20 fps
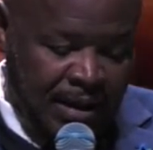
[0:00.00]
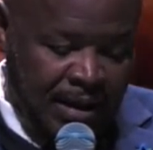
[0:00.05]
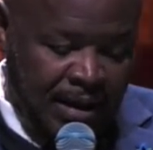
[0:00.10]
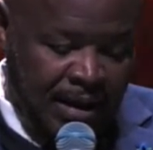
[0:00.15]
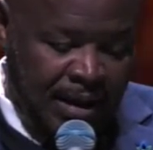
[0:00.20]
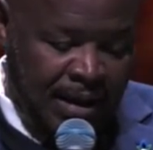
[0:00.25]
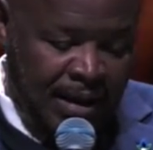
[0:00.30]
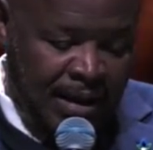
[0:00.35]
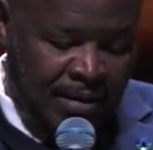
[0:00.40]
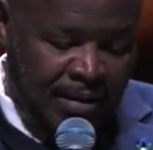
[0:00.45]

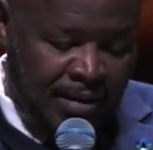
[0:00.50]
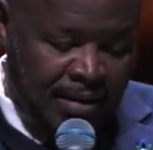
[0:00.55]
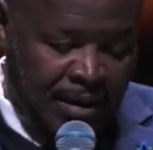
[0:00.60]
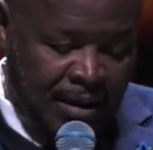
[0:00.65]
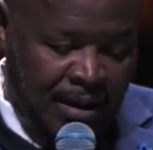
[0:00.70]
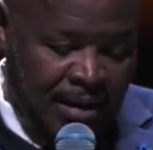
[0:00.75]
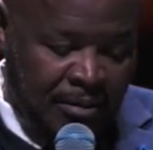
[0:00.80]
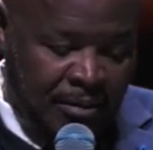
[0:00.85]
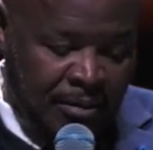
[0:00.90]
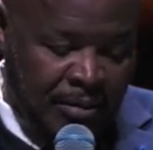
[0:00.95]
And
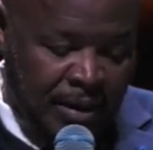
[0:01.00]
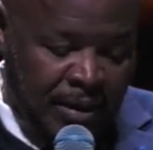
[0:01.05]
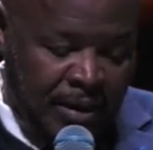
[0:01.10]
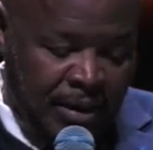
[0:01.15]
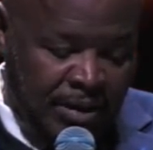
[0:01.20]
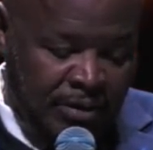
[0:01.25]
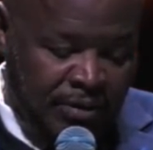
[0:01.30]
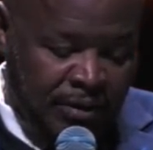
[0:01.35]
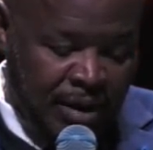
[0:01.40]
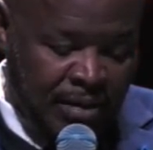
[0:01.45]
implementing
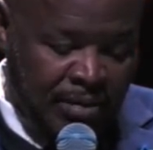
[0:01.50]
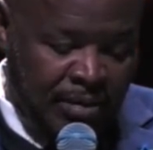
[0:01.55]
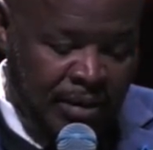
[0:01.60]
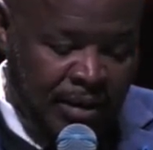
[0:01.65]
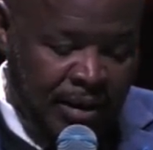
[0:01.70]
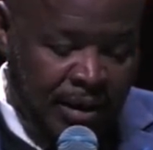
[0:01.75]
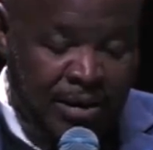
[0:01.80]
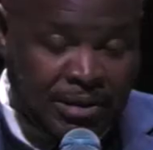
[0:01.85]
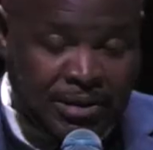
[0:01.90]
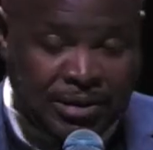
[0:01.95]
a tribal
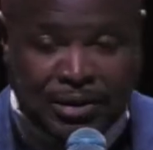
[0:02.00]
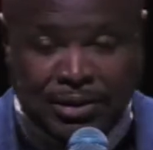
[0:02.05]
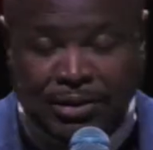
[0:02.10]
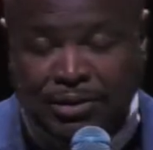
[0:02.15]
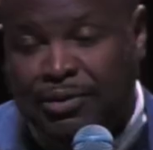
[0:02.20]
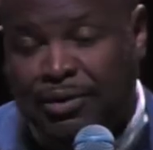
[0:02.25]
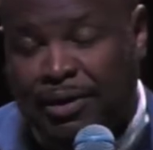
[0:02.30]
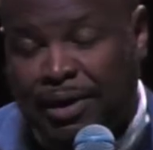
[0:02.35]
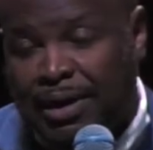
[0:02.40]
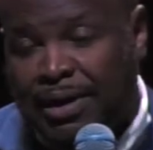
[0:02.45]
knowledge
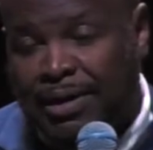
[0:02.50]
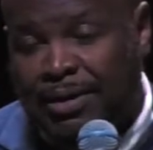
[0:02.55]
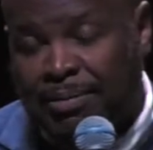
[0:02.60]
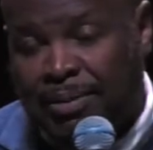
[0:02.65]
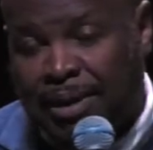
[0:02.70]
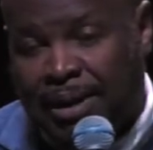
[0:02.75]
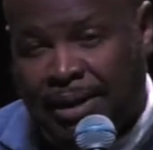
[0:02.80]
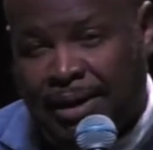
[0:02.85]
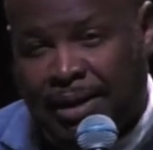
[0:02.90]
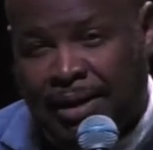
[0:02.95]
training
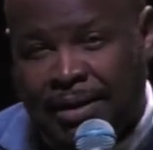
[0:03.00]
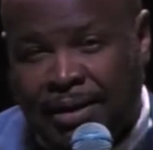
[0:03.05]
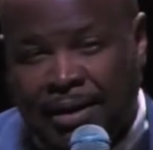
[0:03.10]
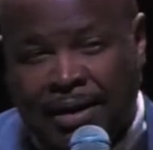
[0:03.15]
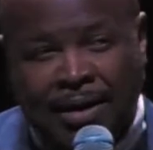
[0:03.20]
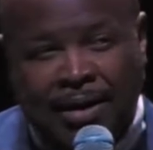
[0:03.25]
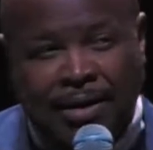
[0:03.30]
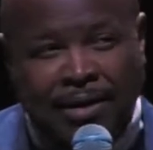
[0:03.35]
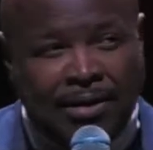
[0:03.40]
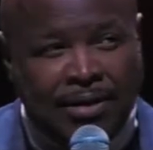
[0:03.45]
plan.
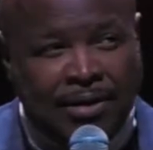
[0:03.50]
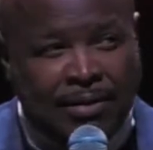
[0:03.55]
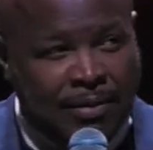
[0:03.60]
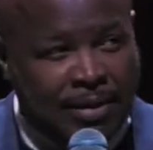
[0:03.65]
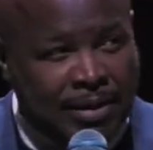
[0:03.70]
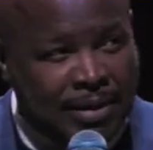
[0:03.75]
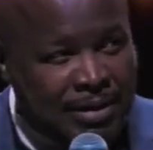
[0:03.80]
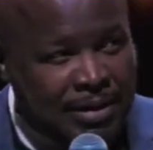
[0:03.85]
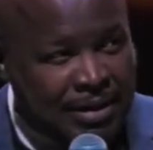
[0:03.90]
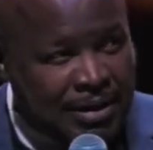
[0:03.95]
You know,
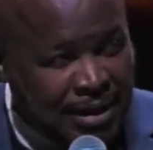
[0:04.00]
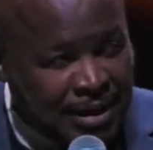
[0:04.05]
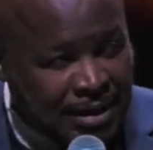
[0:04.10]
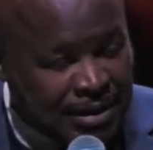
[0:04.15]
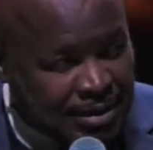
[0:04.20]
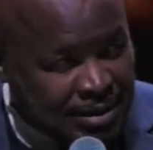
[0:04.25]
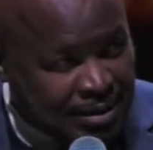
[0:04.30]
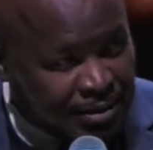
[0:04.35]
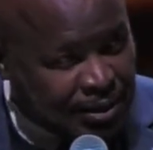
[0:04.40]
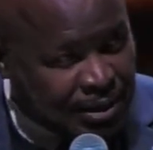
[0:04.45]
one of the
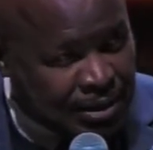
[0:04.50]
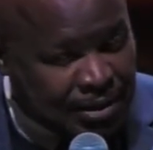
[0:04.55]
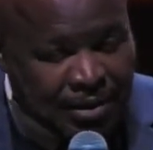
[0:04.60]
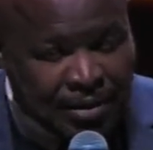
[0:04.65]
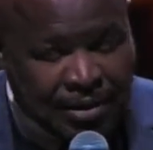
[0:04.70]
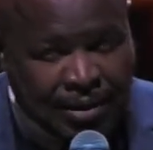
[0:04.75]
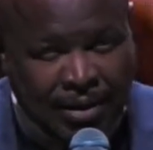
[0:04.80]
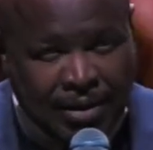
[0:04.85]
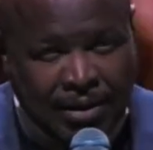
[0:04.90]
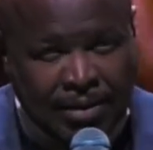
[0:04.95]
things is we talk
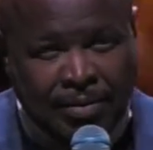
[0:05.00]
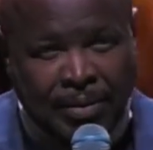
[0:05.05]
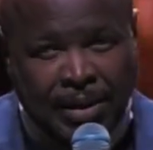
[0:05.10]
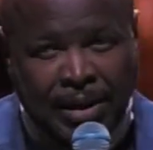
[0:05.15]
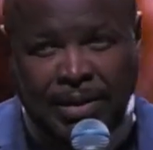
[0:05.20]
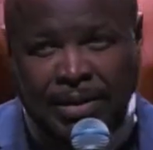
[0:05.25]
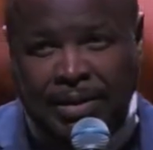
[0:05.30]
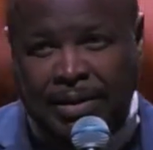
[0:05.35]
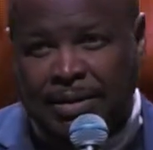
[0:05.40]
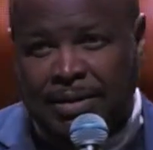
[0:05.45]
a lot
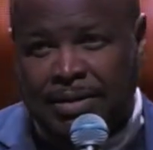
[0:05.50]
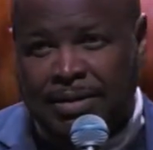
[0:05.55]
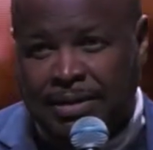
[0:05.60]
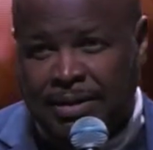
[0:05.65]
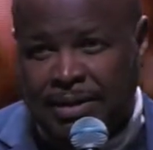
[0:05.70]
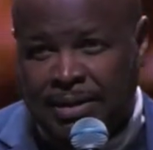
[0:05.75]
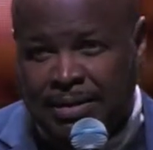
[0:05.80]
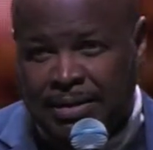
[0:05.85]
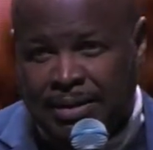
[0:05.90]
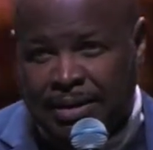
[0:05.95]
about it is
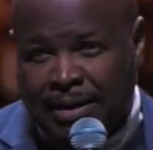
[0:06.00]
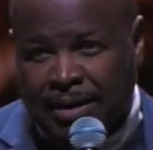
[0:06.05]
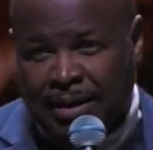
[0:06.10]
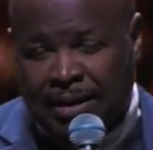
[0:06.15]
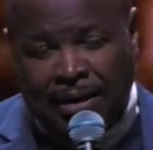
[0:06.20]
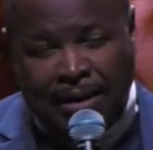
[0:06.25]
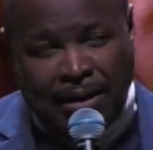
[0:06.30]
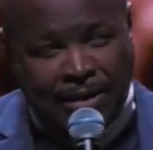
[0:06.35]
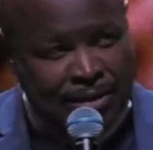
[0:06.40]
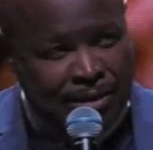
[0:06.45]
the
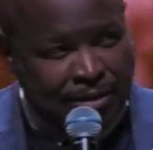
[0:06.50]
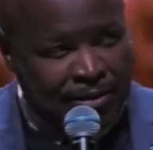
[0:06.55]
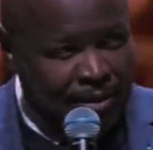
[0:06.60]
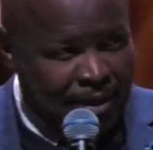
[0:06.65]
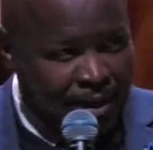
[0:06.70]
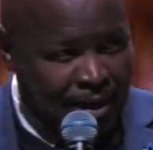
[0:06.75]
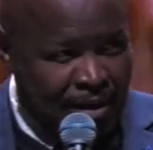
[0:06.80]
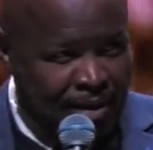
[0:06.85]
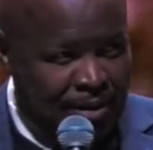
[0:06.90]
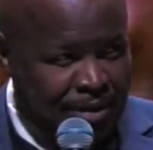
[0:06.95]
ecological
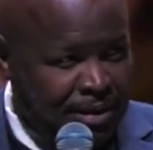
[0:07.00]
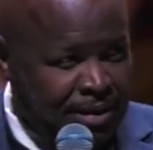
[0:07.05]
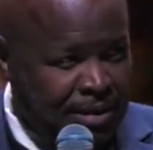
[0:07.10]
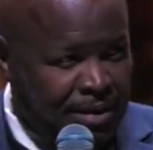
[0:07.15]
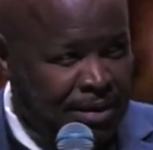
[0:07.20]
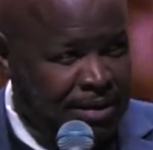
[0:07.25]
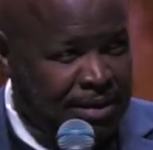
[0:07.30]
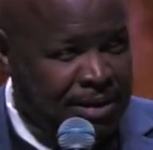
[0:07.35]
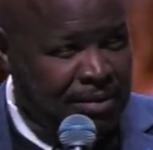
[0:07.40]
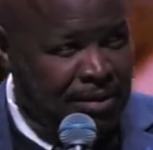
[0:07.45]
knowledge
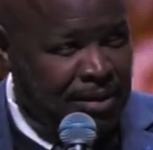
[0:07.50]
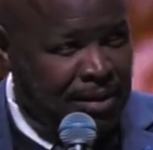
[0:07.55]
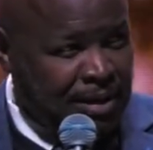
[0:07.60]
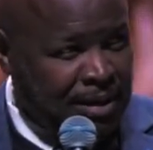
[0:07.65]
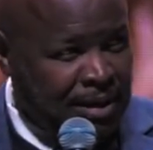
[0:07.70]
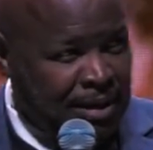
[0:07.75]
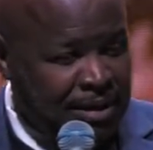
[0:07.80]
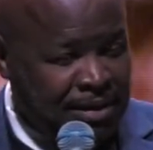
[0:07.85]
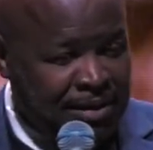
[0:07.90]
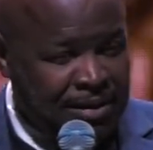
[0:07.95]
and some of the
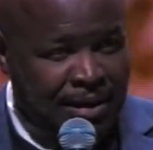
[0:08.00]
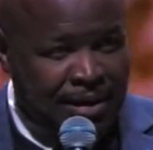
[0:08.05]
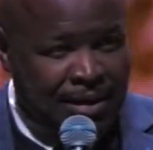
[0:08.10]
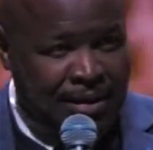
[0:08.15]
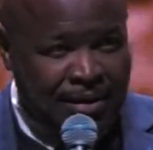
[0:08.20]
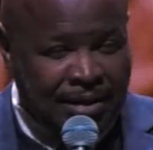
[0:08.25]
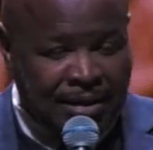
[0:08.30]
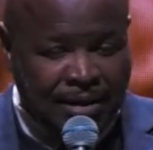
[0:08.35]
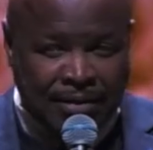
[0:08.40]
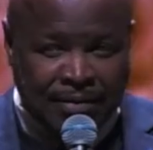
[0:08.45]
things that
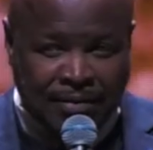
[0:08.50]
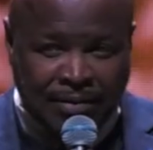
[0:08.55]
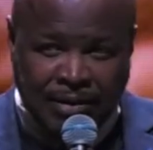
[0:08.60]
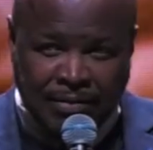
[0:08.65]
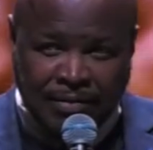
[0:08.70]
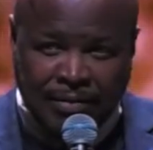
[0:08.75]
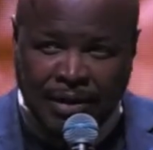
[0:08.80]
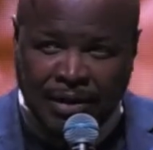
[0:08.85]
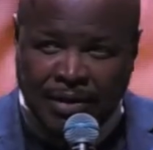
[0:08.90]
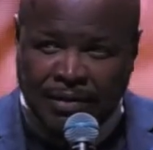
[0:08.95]

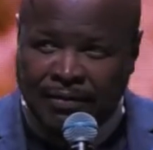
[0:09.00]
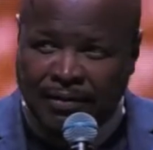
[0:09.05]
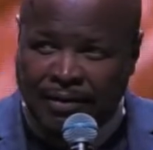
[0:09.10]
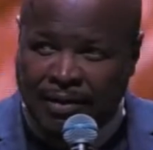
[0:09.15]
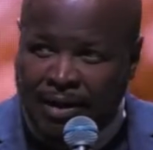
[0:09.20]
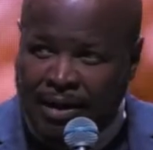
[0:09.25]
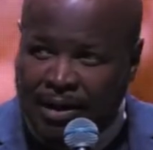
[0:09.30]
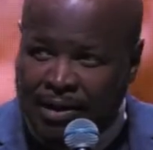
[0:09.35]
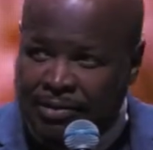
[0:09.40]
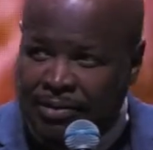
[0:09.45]
you've done for
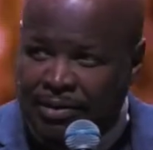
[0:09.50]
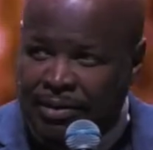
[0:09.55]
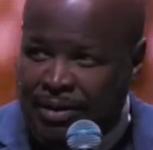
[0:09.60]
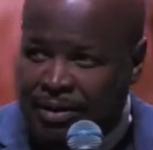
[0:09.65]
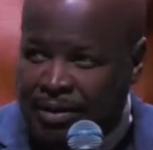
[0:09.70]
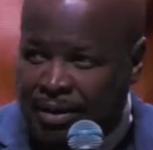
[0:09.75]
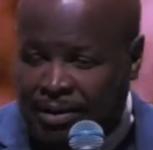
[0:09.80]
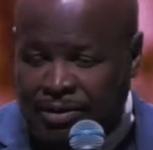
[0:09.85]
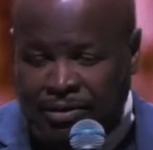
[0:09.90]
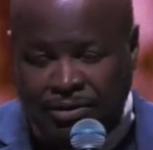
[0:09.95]
hundreds and
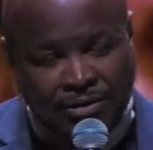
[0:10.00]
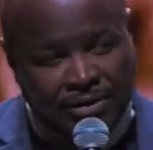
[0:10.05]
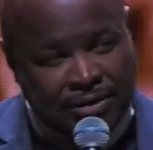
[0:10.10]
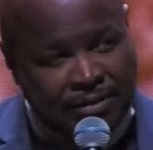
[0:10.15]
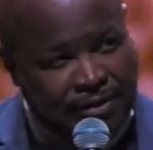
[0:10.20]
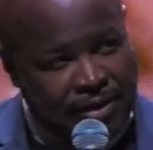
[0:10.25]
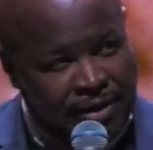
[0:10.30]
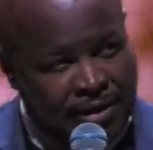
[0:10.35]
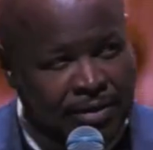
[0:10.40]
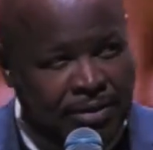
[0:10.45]
hundreds
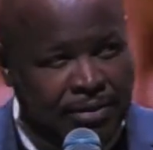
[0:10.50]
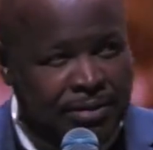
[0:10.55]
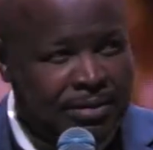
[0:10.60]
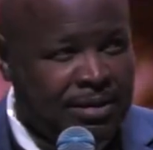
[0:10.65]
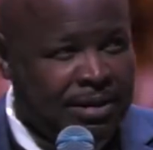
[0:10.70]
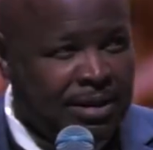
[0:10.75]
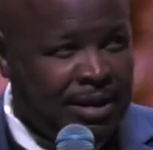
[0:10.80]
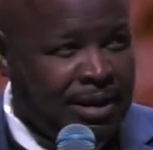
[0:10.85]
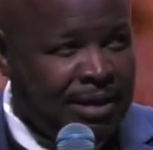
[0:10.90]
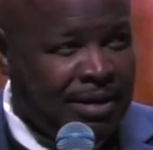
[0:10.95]
of years
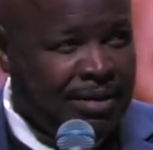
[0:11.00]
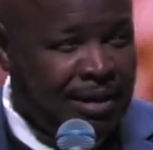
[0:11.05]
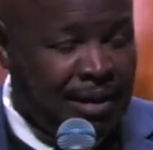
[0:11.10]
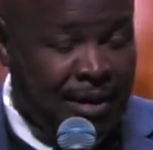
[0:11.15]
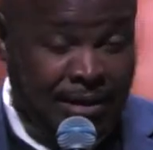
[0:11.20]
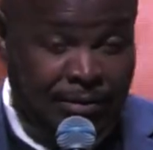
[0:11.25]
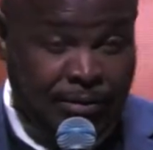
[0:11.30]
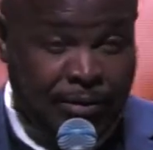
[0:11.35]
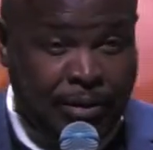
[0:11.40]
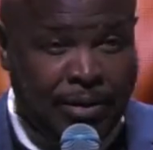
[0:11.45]
that
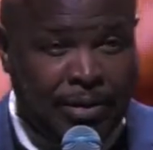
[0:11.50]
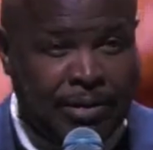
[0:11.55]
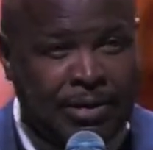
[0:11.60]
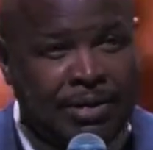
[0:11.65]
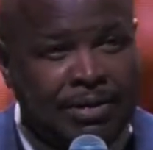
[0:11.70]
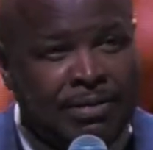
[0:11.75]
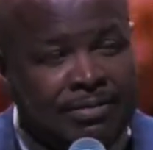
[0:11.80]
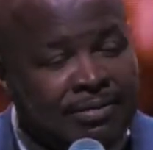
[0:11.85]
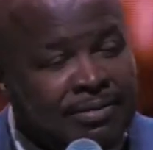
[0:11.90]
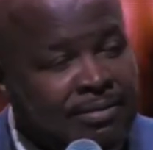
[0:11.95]
has worked.
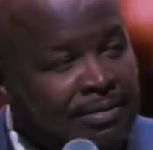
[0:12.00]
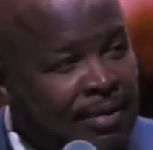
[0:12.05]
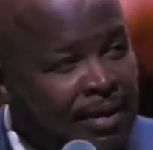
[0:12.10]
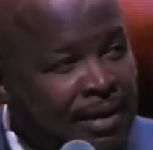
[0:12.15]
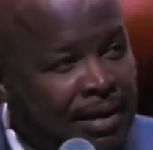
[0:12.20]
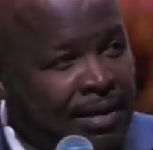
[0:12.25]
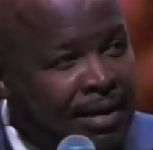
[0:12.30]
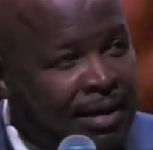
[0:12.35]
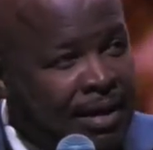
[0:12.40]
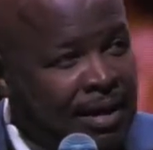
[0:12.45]

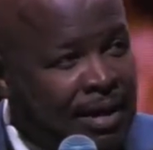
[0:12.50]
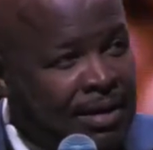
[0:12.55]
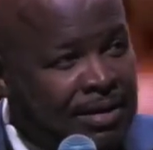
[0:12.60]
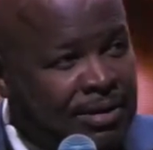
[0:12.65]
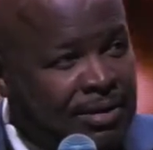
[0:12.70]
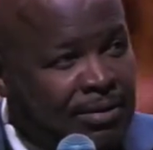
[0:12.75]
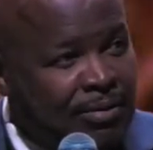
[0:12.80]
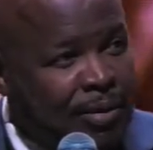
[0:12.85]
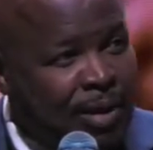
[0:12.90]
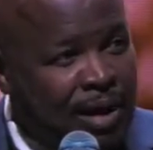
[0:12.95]
And
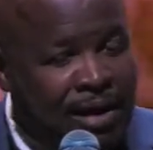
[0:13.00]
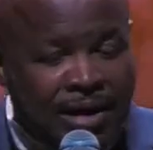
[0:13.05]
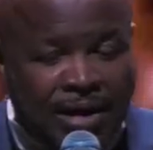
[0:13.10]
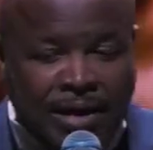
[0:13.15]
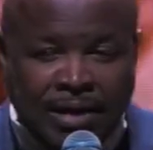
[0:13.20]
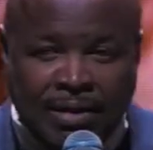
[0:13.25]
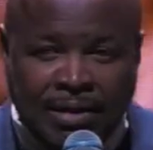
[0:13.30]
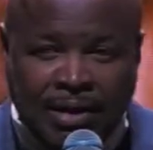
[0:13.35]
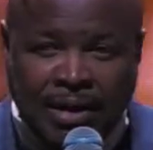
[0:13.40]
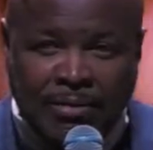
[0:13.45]
so why
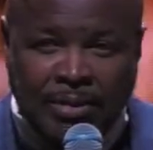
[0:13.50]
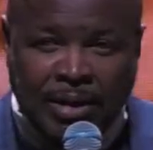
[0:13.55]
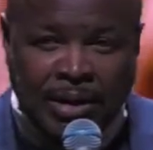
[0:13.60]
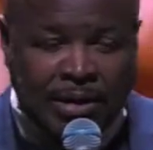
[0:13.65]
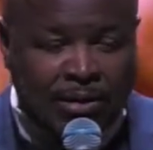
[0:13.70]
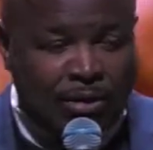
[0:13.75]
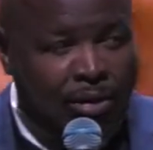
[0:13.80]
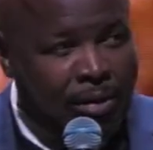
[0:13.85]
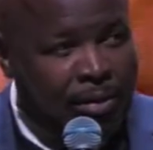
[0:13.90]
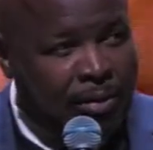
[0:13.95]
can't that be
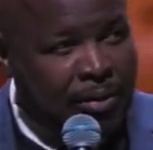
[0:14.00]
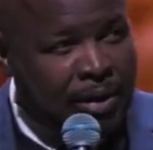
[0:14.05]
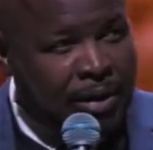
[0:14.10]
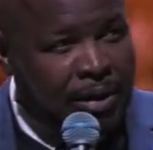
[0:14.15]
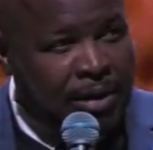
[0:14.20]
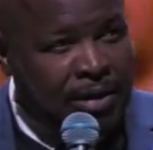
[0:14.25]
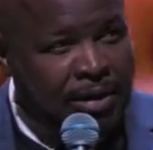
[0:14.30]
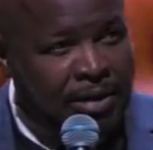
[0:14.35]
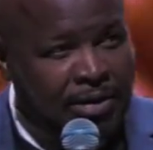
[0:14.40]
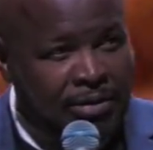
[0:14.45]

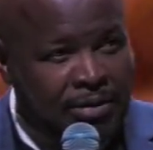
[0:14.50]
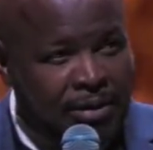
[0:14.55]
incorporated into